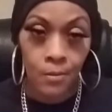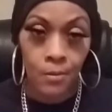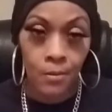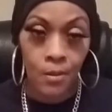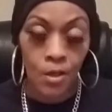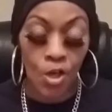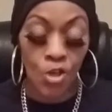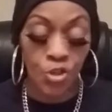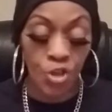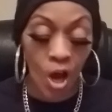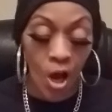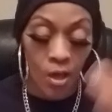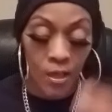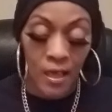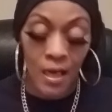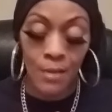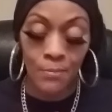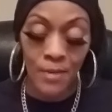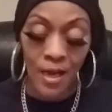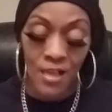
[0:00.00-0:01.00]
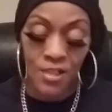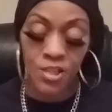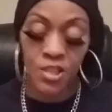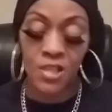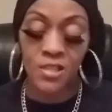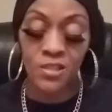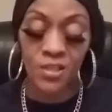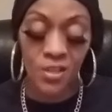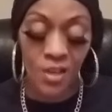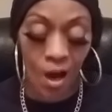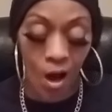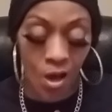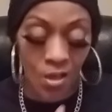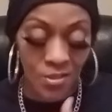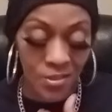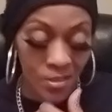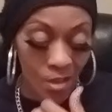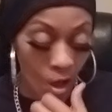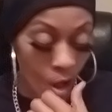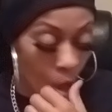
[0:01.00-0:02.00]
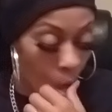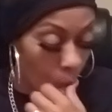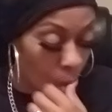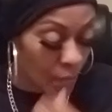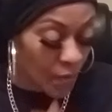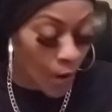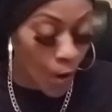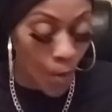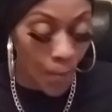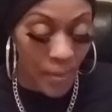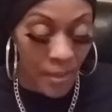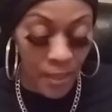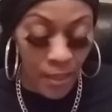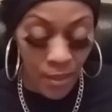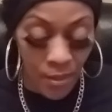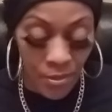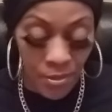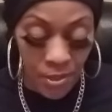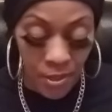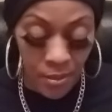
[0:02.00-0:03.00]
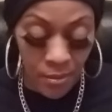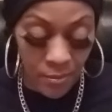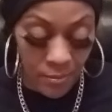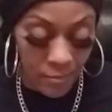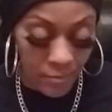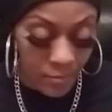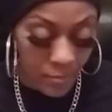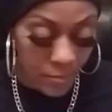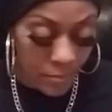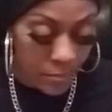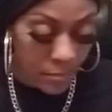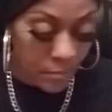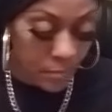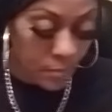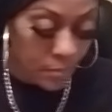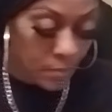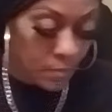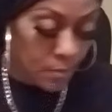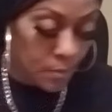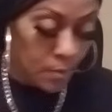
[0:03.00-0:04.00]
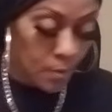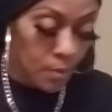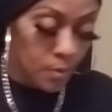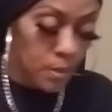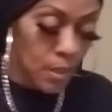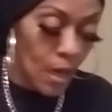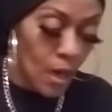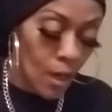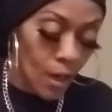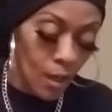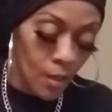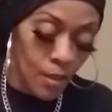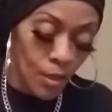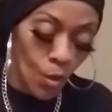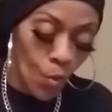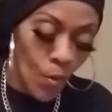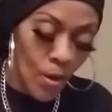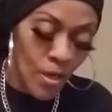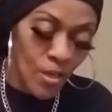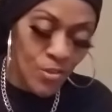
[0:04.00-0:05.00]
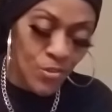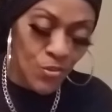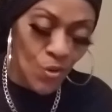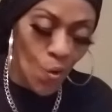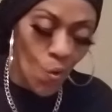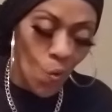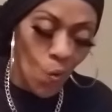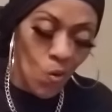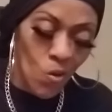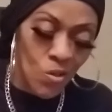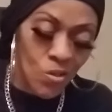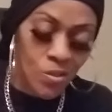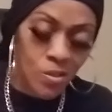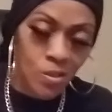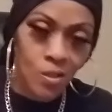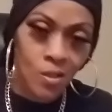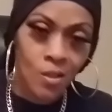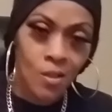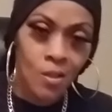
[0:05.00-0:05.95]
Because y'all keep that shit to y'allself. Hermit energy. Yeah, the queen of swords.